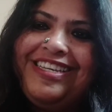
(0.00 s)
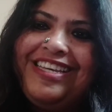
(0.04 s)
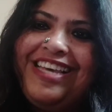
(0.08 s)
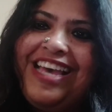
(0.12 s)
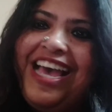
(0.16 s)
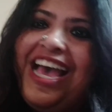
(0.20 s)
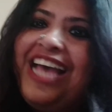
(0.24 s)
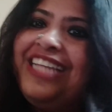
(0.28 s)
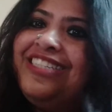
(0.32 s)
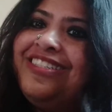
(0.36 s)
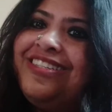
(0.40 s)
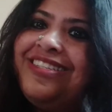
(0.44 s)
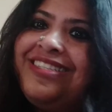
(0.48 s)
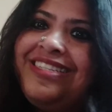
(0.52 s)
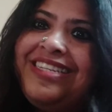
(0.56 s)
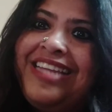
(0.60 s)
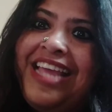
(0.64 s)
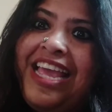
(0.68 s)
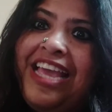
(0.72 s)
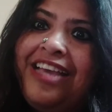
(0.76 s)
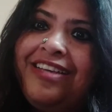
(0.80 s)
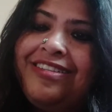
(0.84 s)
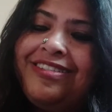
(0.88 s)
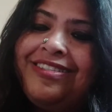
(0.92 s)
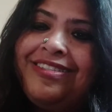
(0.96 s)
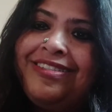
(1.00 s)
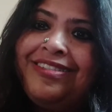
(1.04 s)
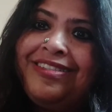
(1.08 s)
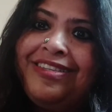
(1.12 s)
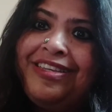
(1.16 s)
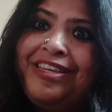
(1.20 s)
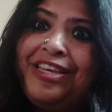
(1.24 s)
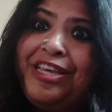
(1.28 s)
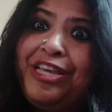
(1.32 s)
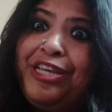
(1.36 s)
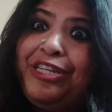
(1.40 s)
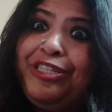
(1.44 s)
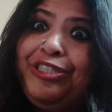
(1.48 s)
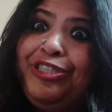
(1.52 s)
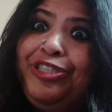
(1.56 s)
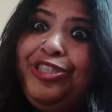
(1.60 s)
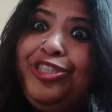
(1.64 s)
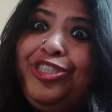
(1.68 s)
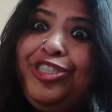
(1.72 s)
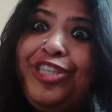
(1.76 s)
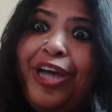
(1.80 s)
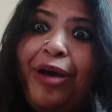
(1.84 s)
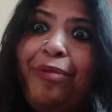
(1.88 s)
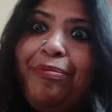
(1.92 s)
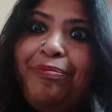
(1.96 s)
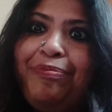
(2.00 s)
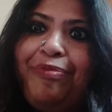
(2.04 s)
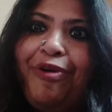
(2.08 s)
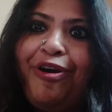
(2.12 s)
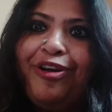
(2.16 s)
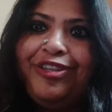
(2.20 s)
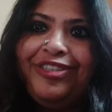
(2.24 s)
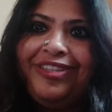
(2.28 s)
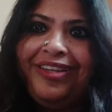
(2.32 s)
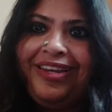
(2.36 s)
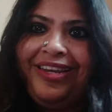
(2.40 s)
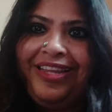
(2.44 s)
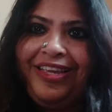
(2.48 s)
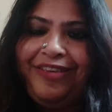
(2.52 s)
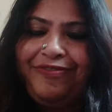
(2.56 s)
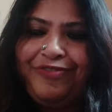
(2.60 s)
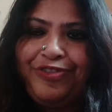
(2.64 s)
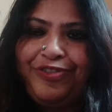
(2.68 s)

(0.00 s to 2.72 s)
And the snakes jump on the leaves